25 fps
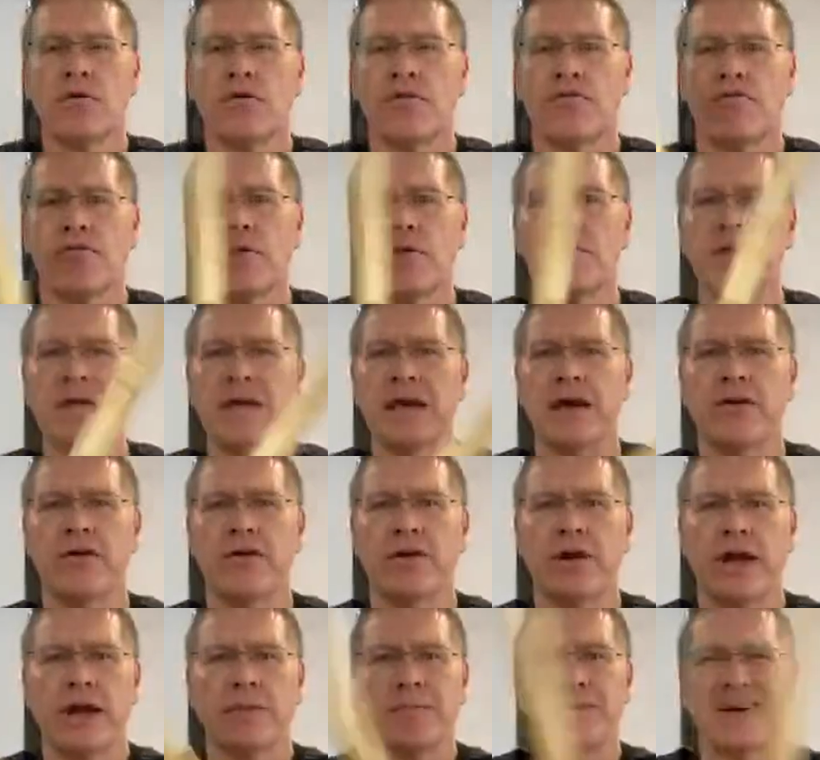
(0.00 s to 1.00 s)
from the
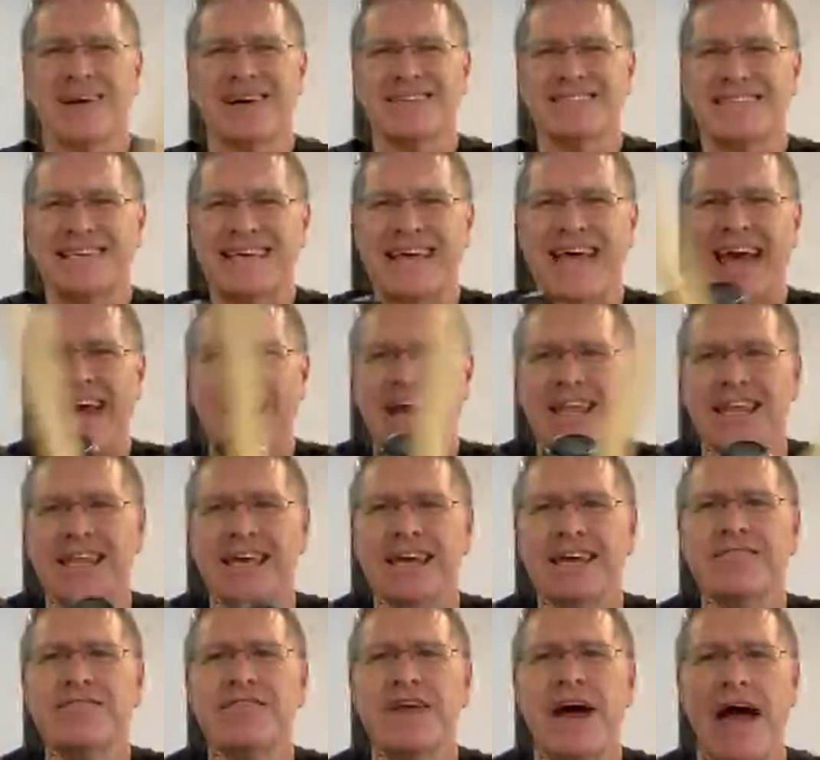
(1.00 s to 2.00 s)
internet because you can't
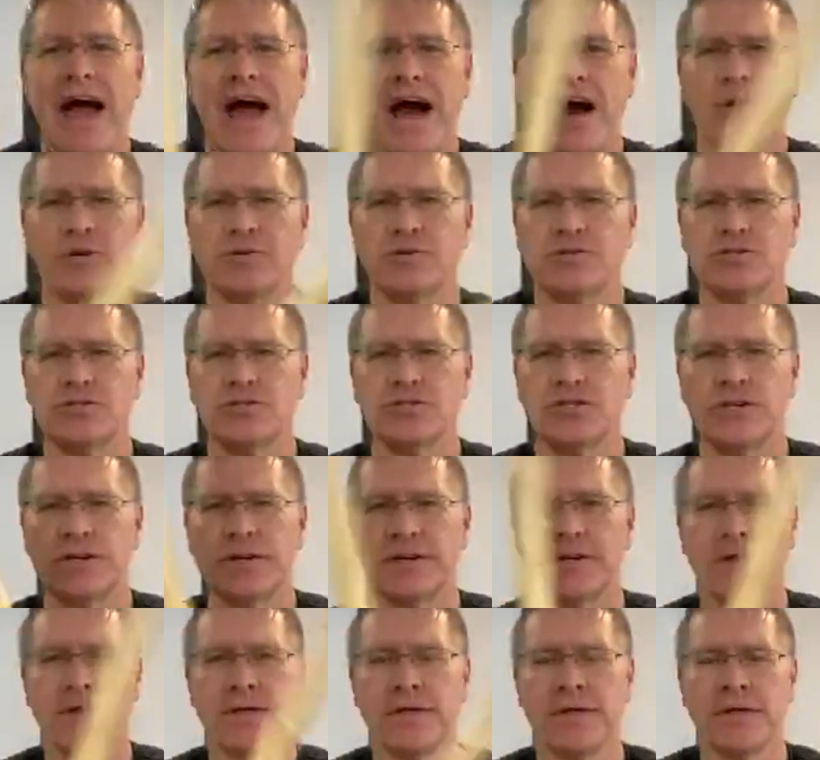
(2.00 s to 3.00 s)
leave the house,
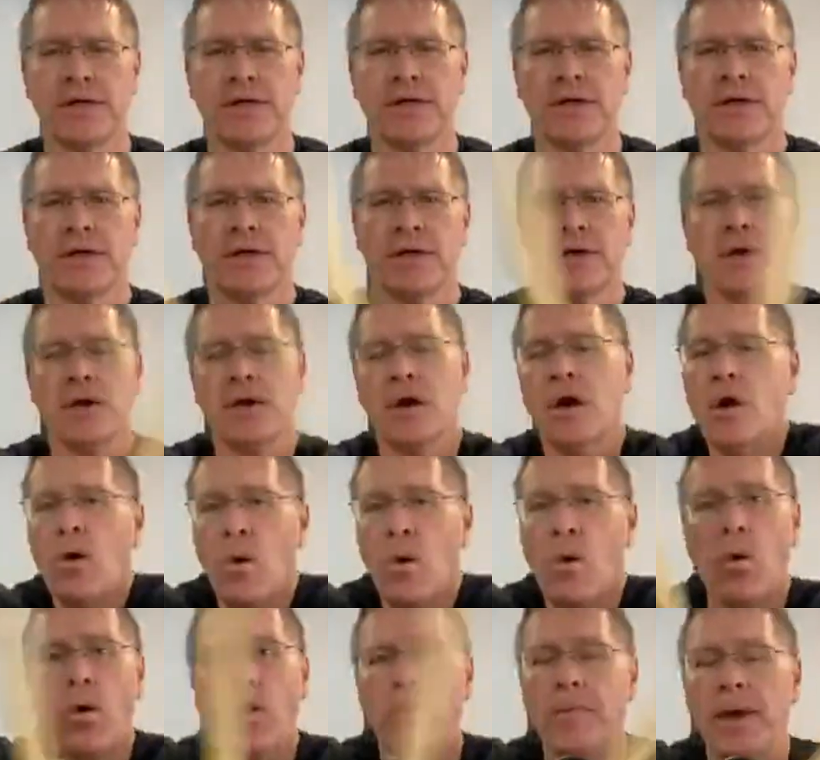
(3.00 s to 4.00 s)

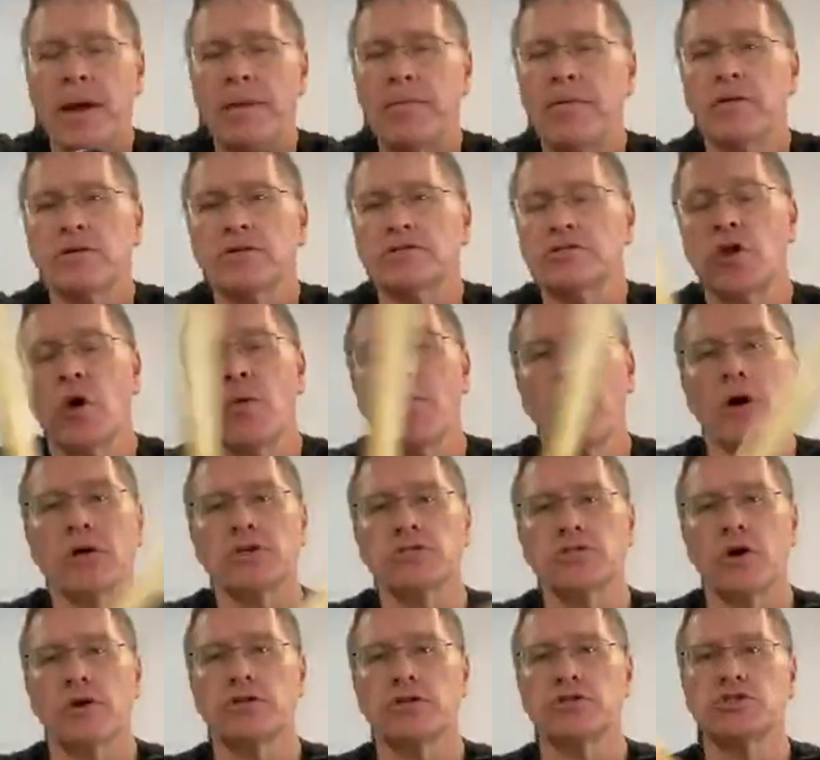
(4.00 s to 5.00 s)
or maybe there's no
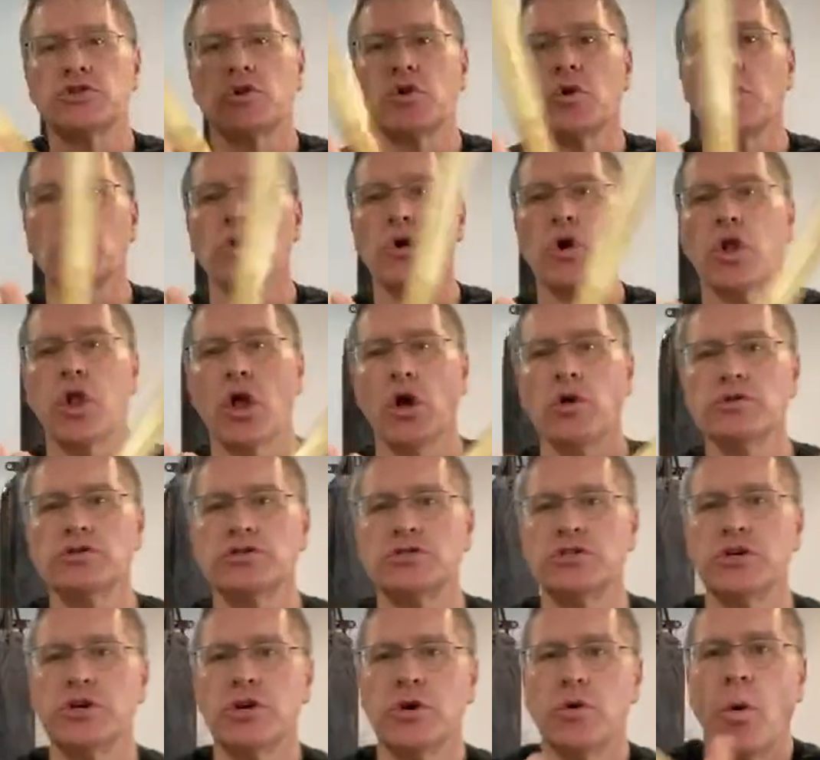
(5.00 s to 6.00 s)
martial arts school close
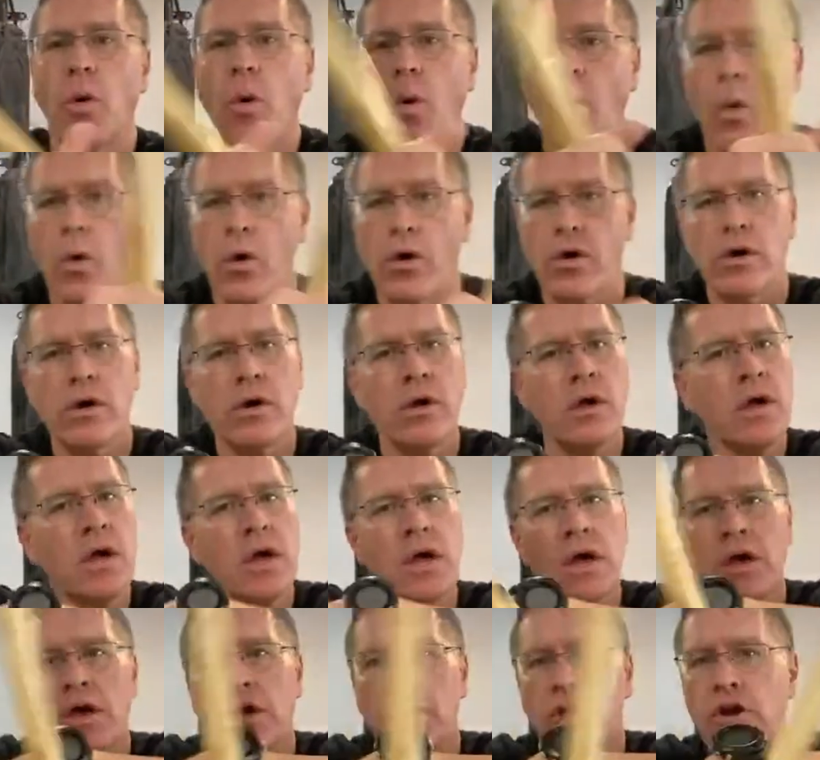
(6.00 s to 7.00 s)
to you, or
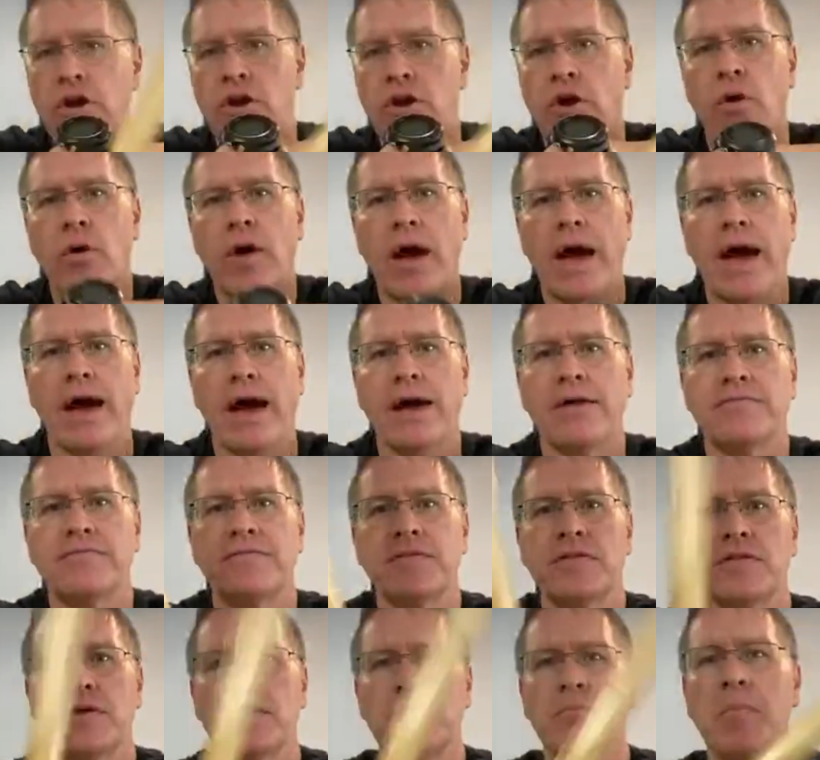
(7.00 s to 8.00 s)
you don't
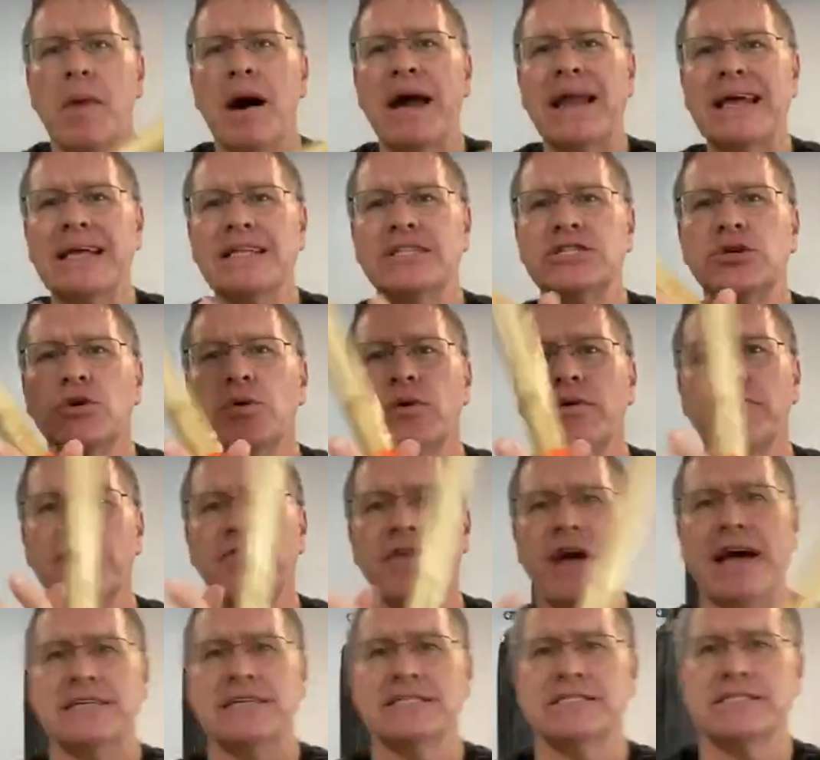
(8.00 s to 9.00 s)
have the money to
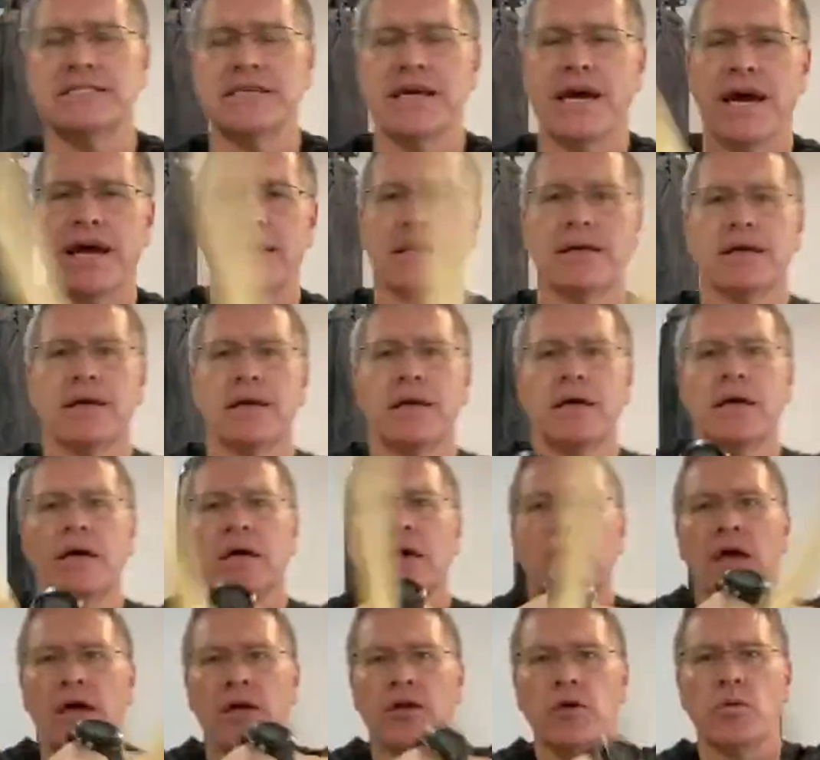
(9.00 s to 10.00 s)
invest yet.
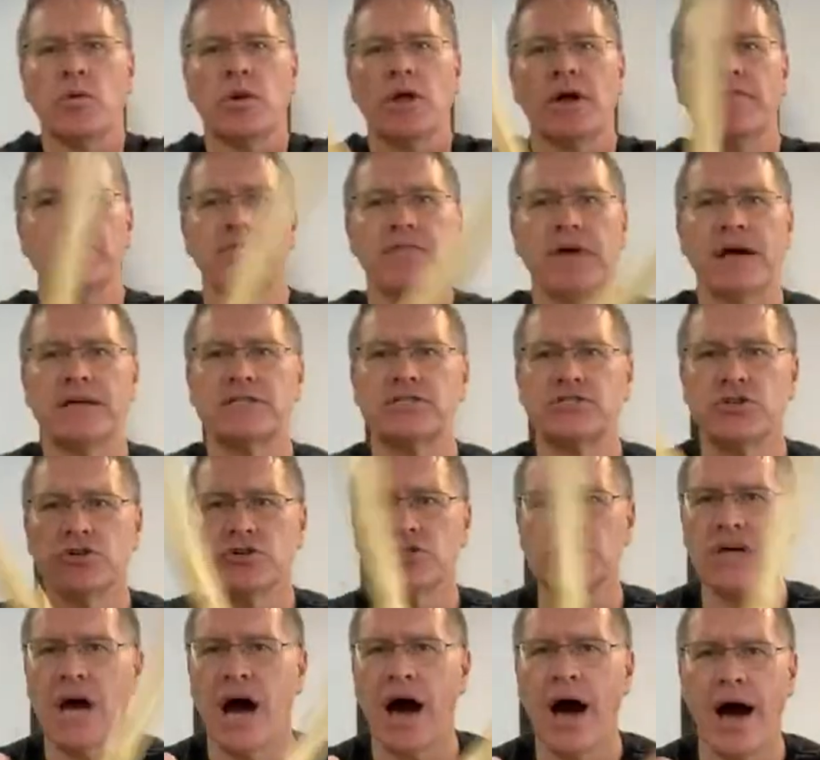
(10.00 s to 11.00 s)
You want to invest your
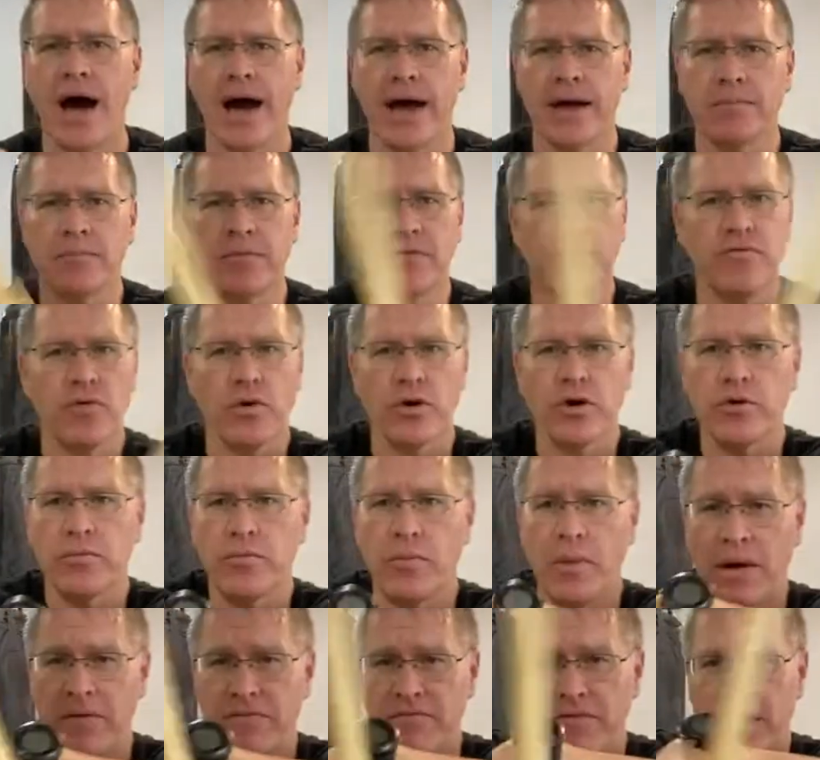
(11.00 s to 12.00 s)
time before you
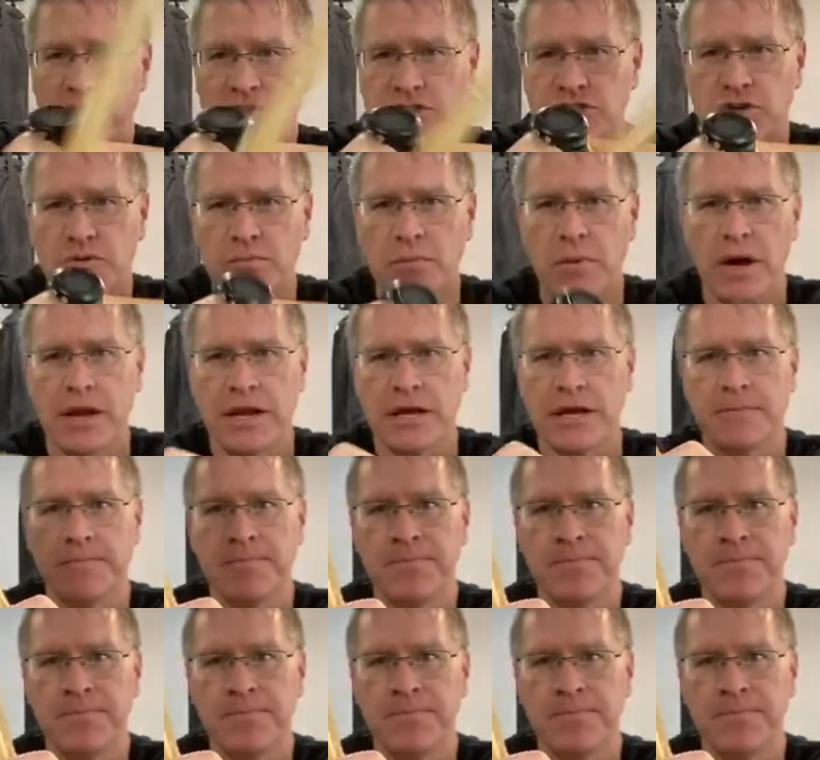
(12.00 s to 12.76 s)
invest your money.